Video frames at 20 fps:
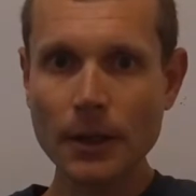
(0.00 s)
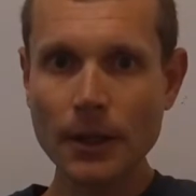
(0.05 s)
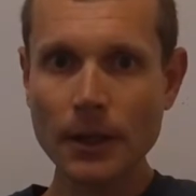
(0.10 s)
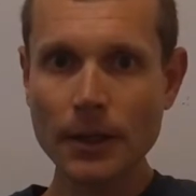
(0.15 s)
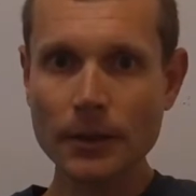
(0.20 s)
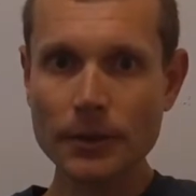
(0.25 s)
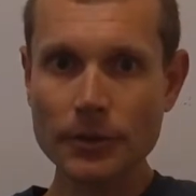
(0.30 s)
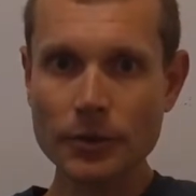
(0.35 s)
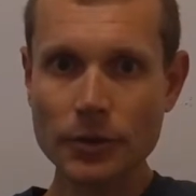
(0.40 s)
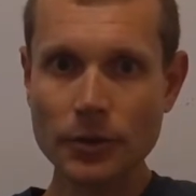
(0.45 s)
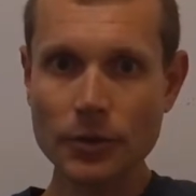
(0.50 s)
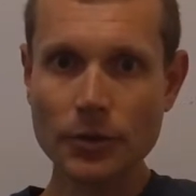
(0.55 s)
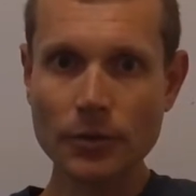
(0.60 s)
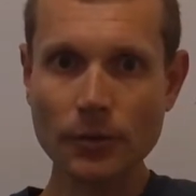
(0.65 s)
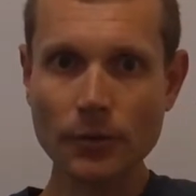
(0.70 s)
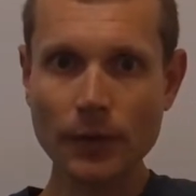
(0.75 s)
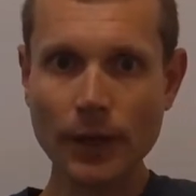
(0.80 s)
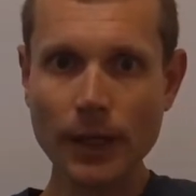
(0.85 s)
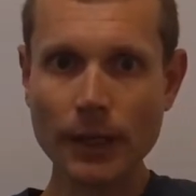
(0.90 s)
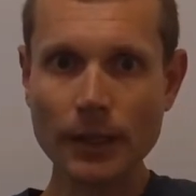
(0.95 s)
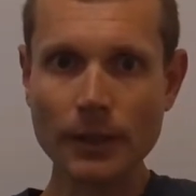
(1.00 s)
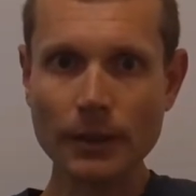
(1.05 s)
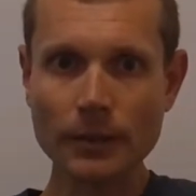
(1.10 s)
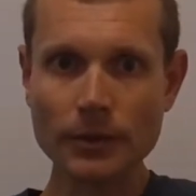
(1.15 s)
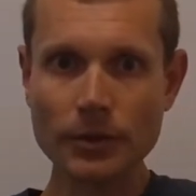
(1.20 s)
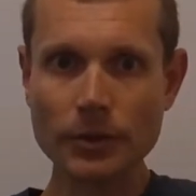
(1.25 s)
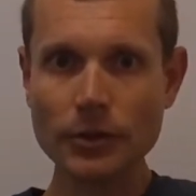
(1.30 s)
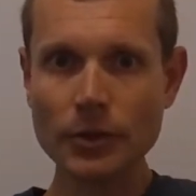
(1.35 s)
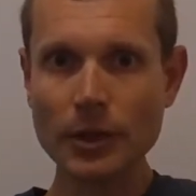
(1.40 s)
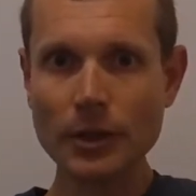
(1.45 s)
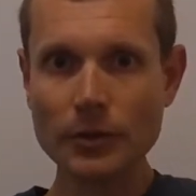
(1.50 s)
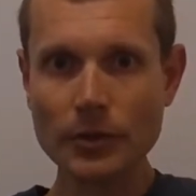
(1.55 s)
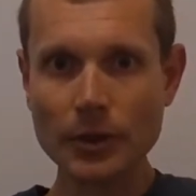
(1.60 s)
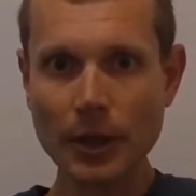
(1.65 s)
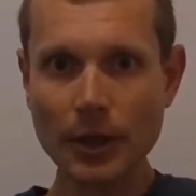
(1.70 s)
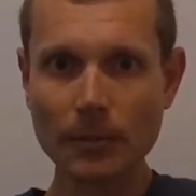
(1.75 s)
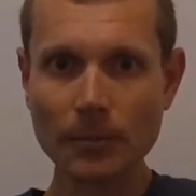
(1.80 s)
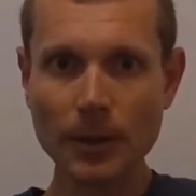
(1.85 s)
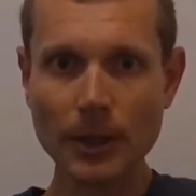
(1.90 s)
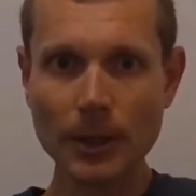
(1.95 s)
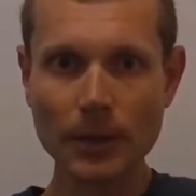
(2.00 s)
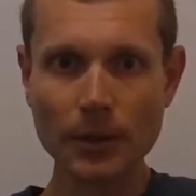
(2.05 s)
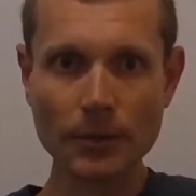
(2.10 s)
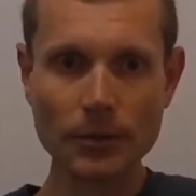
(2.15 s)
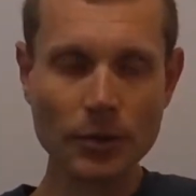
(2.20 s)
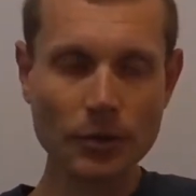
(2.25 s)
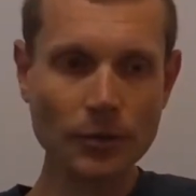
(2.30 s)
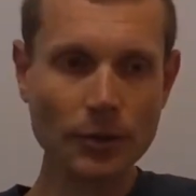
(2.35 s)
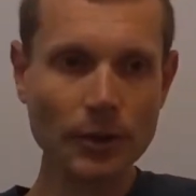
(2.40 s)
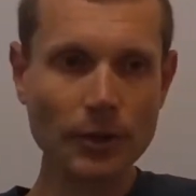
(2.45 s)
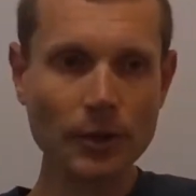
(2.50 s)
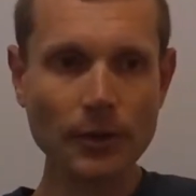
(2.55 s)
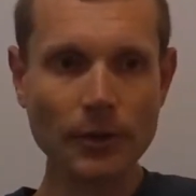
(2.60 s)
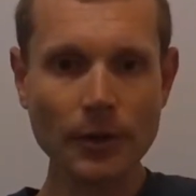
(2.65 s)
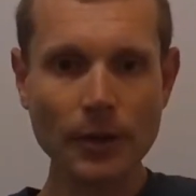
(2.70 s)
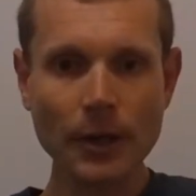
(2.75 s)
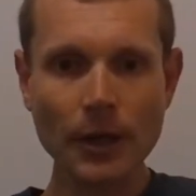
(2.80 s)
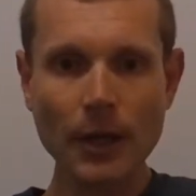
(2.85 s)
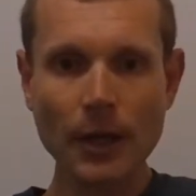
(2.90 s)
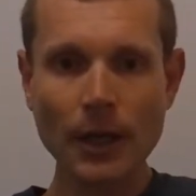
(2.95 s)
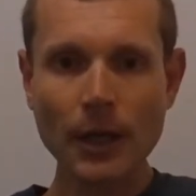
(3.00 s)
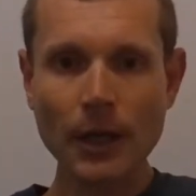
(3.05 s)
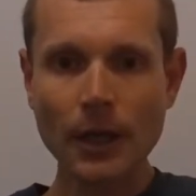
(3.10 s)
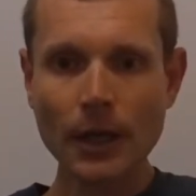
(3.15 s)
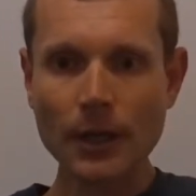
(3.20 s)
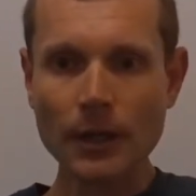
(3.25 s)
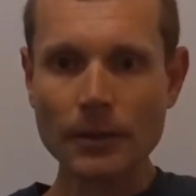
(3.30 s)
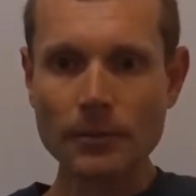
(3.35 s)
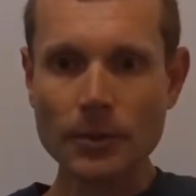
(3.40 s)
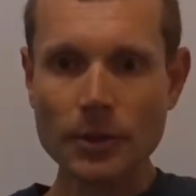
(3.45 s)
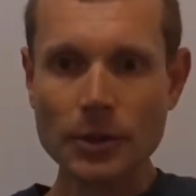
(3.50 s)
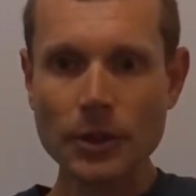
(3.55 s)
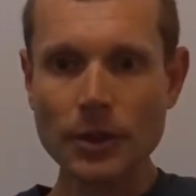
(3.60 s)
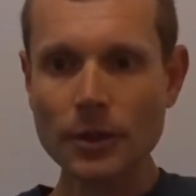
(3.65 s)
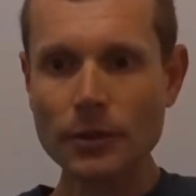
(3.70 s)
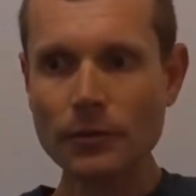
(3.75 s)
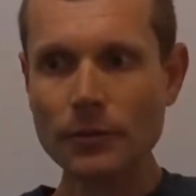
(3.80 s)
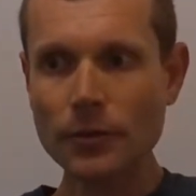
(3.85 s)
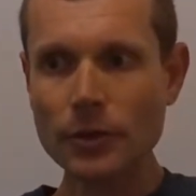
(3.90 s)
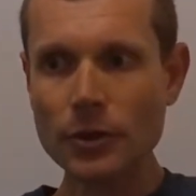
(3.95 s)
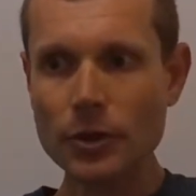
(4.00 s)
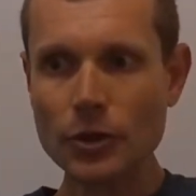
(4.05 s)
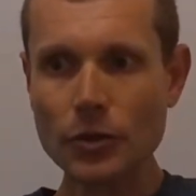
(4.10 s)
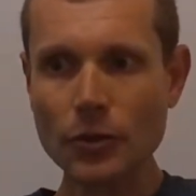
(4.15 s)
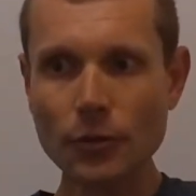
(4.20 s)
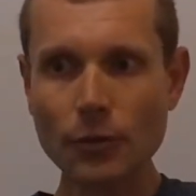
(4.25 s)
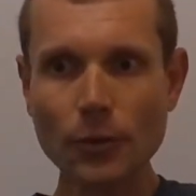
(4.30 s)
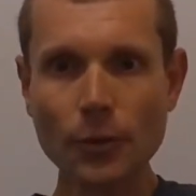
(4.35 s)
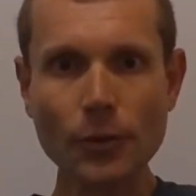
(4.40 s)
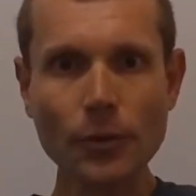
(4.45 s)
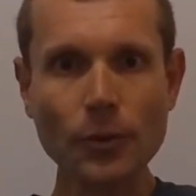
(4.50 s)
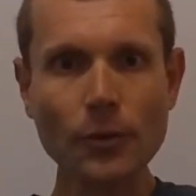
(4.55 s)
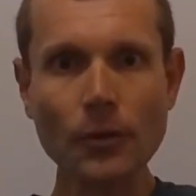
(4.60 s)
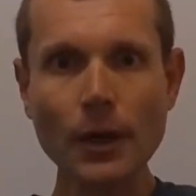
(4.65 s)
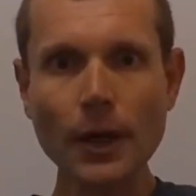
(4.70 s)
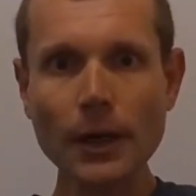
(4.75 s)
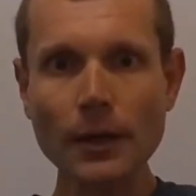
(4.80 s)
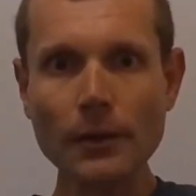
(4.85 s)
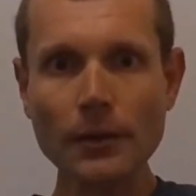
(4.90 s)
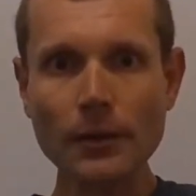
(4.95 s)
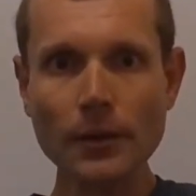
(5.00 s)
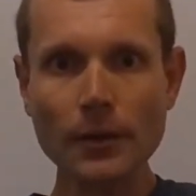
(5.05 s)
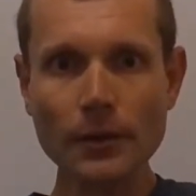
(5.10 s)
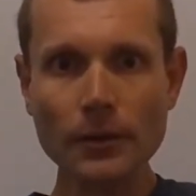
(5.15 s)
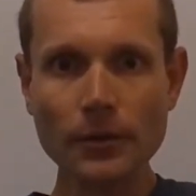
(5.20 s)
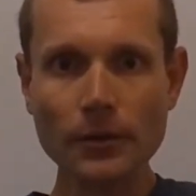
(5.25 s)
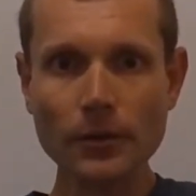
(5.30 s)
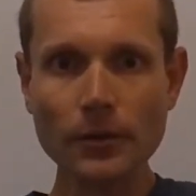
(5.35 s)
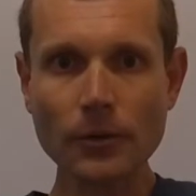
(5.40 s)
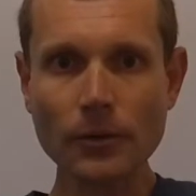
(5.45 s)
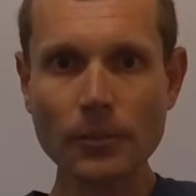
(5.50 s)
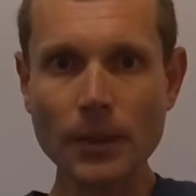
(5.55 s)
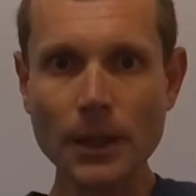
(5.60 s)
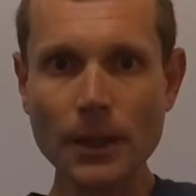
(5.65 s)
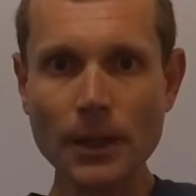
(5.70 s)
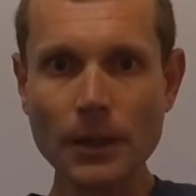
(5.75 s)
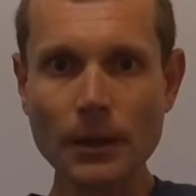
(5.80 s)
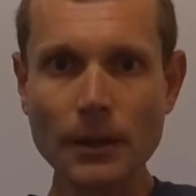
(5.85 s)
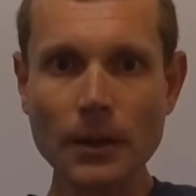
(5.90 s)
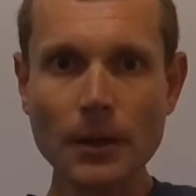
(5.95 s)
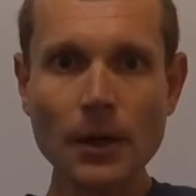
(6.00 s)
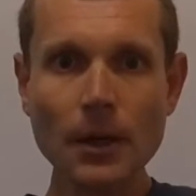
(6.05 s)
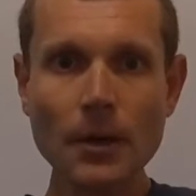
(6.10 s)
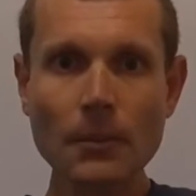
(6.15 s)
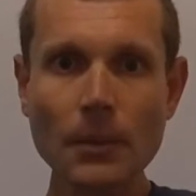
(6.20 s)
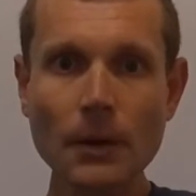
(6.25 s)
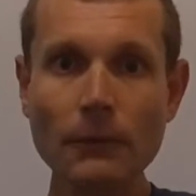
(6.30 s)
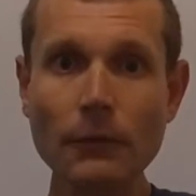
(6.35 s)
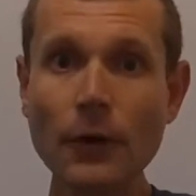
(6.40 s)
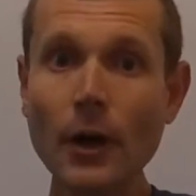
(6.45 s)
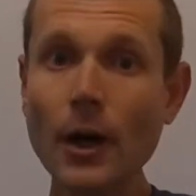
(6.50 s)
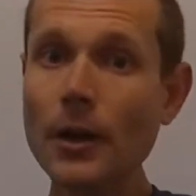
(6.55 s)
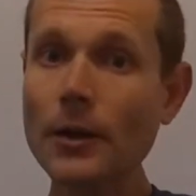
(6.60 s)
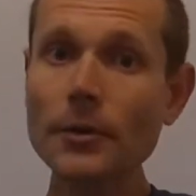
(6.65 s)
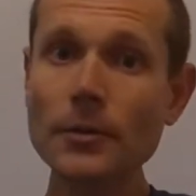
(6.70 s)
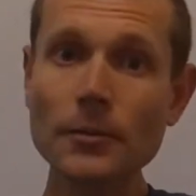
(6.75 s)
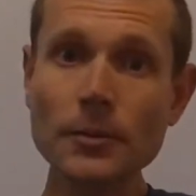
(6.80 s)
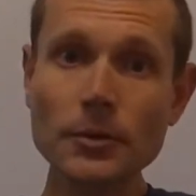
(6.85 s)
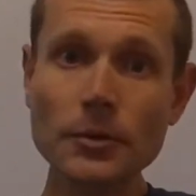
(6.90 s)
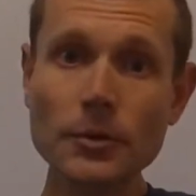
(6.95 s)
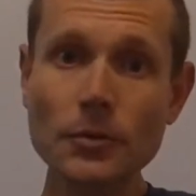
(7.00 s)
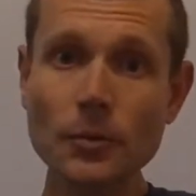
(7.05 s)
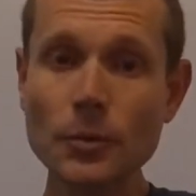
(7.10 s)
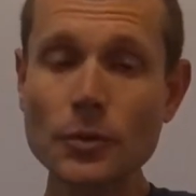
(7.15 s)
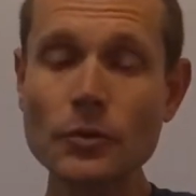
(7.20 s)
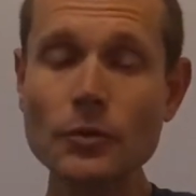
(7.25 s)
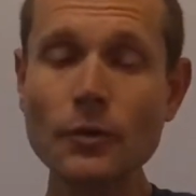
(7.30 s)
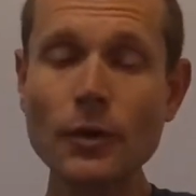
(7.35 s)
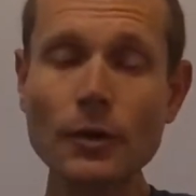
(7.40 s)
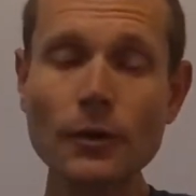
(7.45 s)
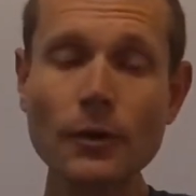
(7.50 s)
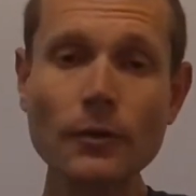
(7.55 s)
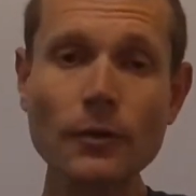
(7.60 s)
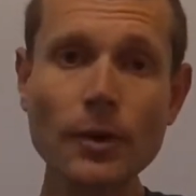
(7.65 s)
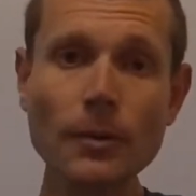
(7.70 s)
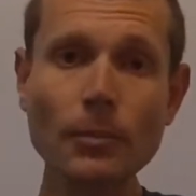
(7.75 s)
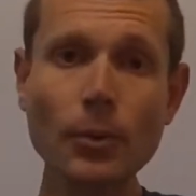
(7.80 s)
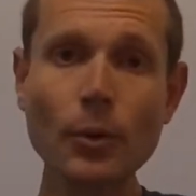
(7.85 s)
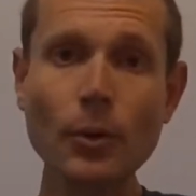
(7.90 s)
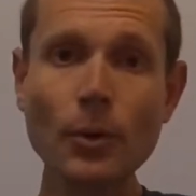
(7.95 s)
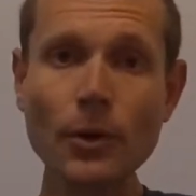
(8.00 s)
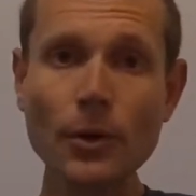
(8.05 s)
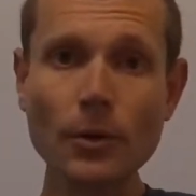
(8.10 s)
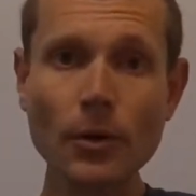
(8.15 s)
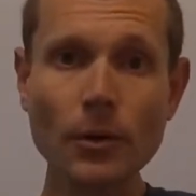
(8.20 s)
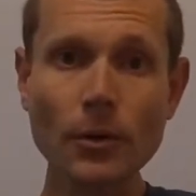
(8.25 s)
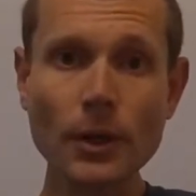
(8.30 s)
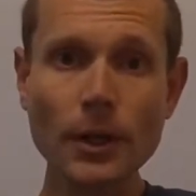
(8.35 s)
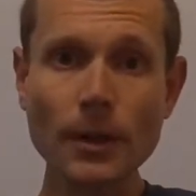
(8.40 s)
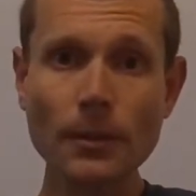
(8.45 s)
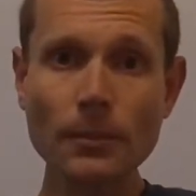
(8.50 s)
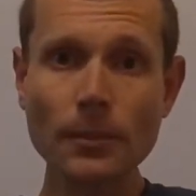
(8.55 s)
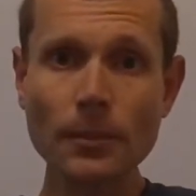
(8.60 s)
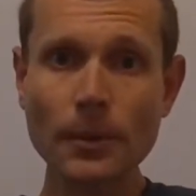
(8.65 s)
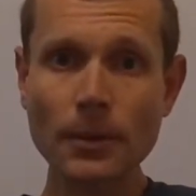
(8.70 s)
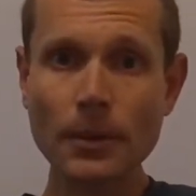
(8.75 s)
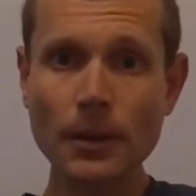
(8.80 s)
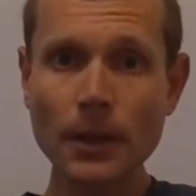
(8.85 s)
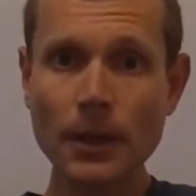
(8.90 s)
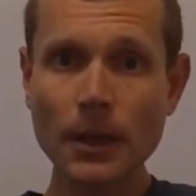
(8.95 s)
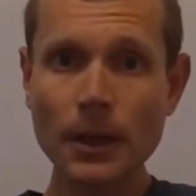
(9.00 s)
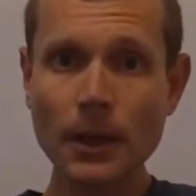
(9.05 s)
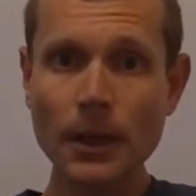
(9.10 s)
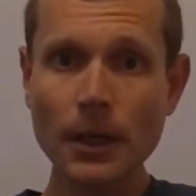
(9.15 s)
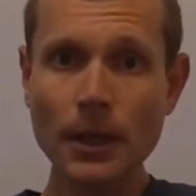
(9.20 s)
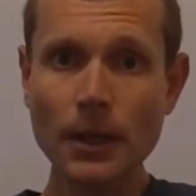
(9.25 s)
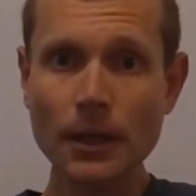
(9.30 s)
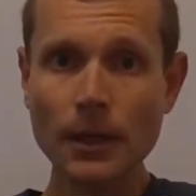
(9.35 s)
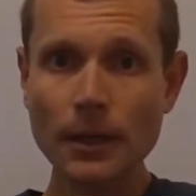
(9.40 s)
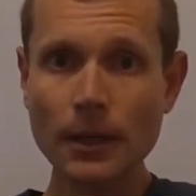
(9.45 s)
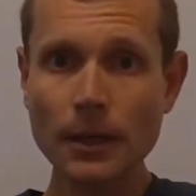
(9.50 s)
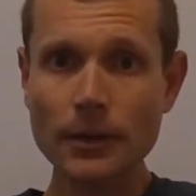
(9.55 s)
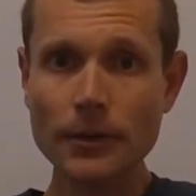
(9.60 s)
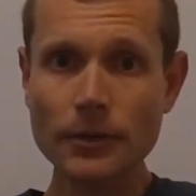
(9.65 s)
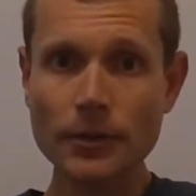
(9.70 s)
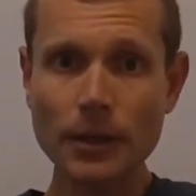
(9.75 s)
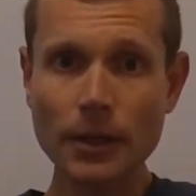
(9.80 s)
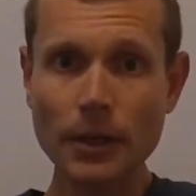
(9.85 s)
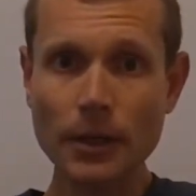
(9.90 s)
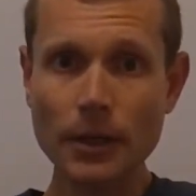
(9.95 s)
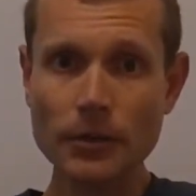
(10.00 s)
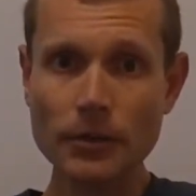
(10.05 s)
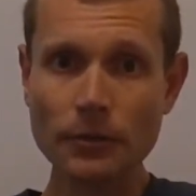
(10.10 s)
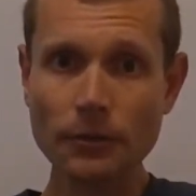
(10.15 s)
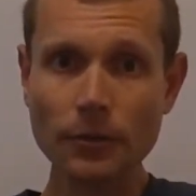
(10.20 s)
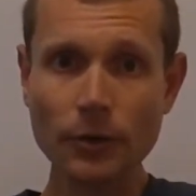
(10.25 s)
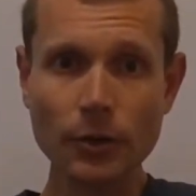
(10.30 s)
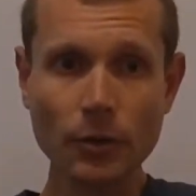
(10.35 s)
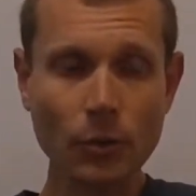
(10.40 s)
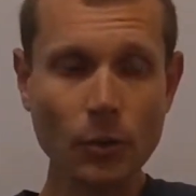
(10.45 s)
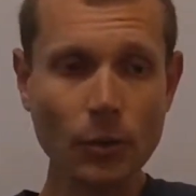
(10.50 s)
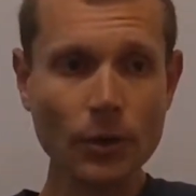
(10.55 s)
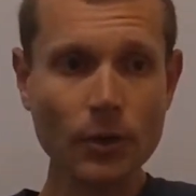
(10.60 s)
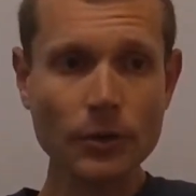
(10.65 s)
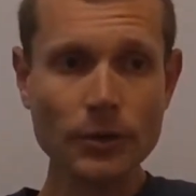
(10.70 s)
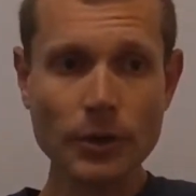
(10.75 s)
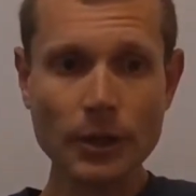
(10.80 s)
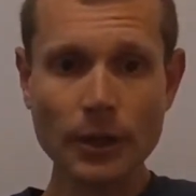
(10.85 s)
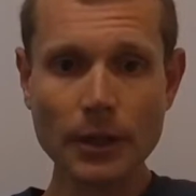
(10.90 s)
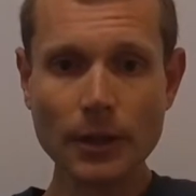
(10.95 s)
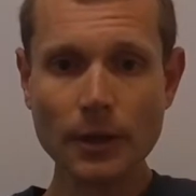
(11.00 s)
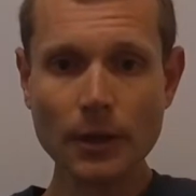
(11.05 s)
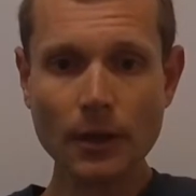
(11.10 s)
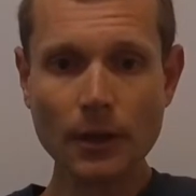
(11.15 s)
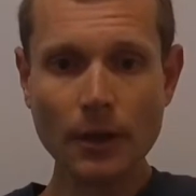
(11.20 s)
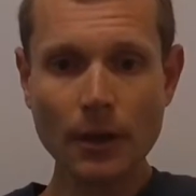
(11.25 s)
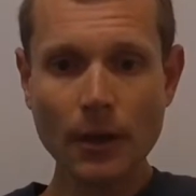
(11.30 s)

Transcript: in the Central Valley, just outside of Bakersfield. She didn't finish the 4th grade. So my father was very, very poor growing up as a field worker's kid.